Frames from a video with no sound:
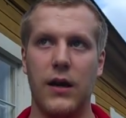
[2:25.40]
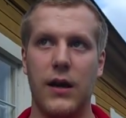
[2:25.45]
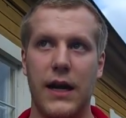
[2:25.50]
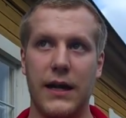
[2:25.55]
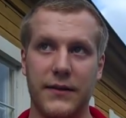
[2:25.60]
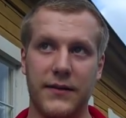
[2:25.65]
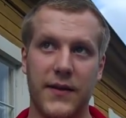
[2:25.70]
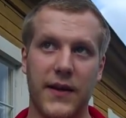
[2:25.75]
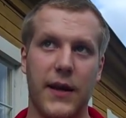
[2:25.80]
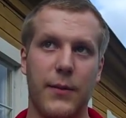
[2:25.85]

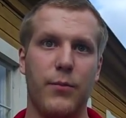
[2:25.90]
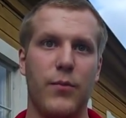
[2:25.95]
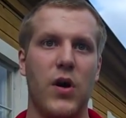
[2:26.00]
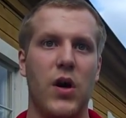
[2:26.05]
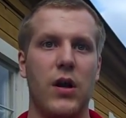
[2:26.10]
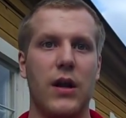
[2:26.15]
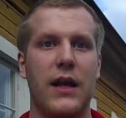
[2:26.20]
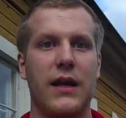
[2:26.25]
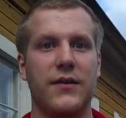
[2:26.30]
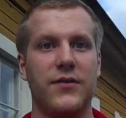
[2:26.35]
And 10
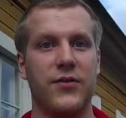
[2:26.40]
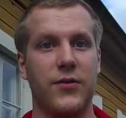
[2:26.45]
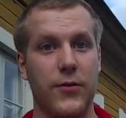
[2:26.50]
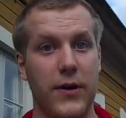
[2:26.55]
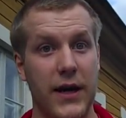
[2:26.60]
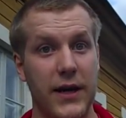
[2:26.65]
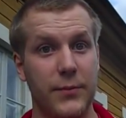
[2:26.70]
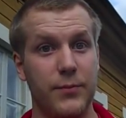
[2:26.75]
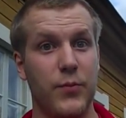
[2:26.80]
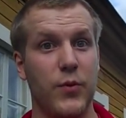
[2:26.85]
ball and
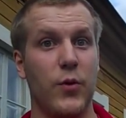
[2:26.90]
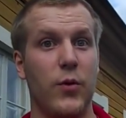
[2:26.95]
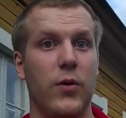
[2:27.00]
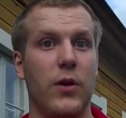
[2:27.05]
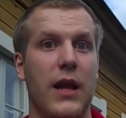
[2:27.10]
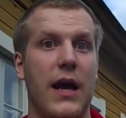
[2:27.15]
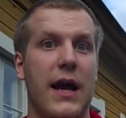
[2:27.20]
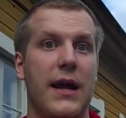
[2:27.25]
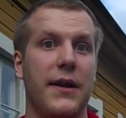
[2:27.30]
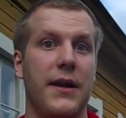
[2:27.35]
straight
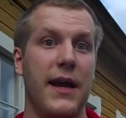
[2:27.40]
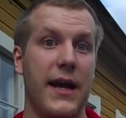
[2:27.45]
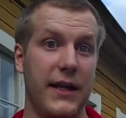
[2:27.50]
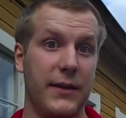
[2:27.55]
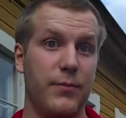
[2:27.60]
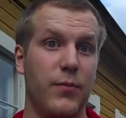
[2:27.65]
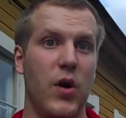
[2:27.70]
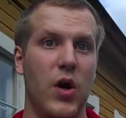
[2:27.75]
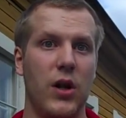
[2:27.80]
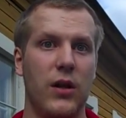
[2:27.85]
pool and
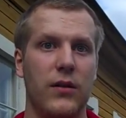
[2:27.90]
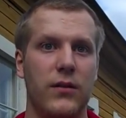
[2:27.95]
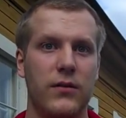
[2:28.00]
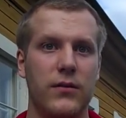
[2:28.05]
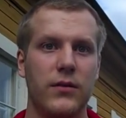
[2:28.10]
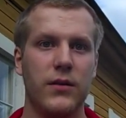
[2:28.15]
8 ball.